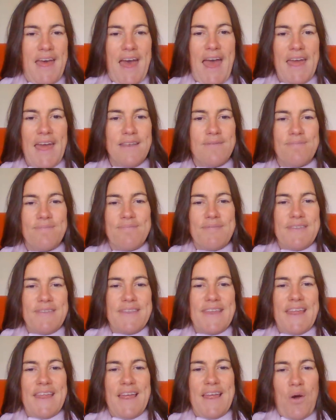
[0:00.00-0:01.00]
And
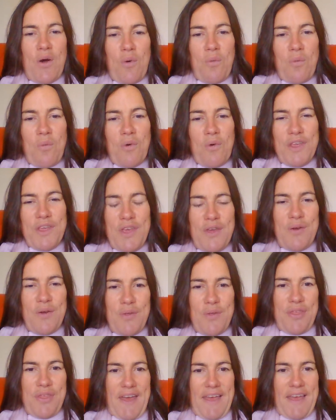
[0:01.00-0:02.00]
what do
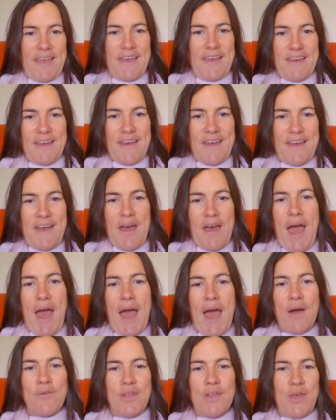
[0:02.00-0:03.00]
you think?
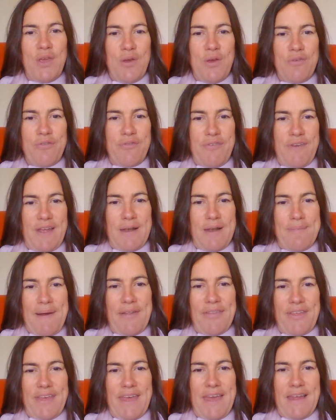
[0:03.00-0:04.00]
How do you feel
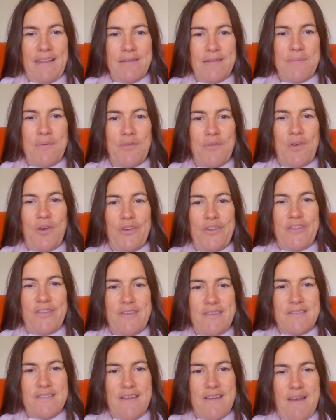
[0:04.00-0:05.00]
about the kingdom of God at
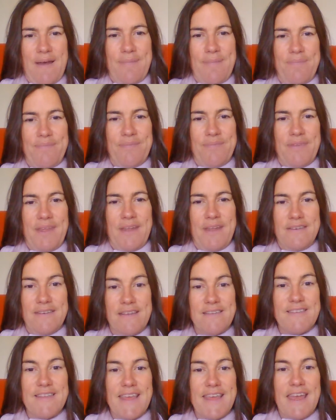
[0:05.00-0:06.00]
this time?
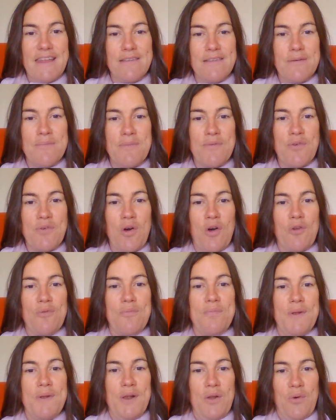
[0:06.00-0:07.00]
Does the kingdom of
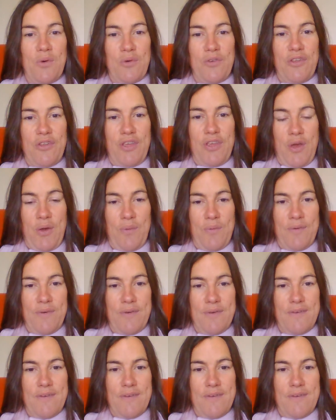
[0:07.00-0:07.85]
God belong to you?